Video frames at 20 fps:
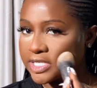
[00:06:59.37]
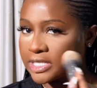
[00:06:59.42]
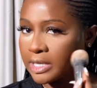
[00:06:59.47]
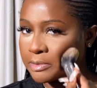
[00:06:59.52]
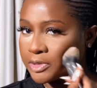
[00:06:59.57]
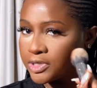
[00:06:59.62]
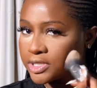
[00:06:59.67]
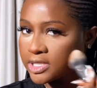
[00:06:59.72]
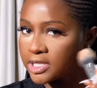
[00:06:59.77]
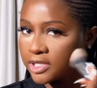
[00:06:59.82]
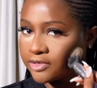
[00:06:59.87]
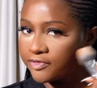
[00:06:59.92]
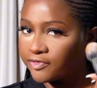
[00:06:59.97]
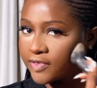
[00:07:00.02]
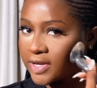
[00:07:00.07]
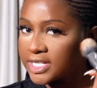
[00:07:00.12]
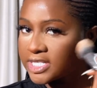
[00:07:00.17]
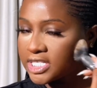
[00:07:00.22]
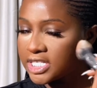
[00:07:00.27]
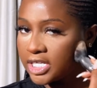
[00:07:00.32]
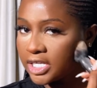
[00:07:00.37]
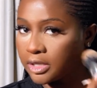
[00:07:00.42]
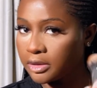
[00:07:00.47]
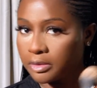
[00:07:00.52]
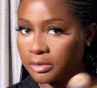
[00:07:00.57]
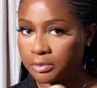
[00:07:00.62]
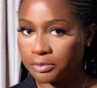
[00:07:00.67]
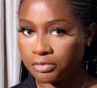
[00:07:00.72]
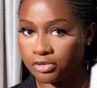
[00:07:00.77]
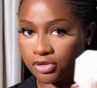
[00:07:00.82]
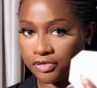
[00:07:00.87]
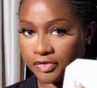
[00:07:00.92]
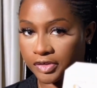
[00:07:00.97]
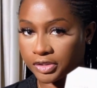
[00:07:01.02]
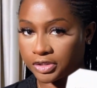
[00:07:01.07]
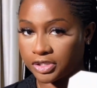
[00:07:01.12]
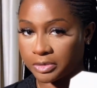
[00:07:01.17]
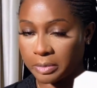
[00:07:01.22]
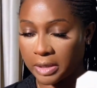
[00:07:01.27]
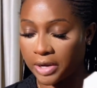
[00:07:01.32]
I'm using the Fenty Pro
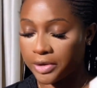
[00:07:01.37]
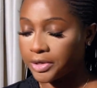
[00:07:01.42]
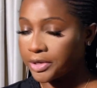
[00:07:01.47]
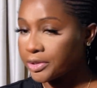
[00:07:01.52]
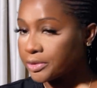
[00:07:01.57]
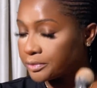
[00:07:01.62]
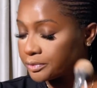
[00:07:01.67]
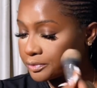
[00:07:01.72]
Filter powder.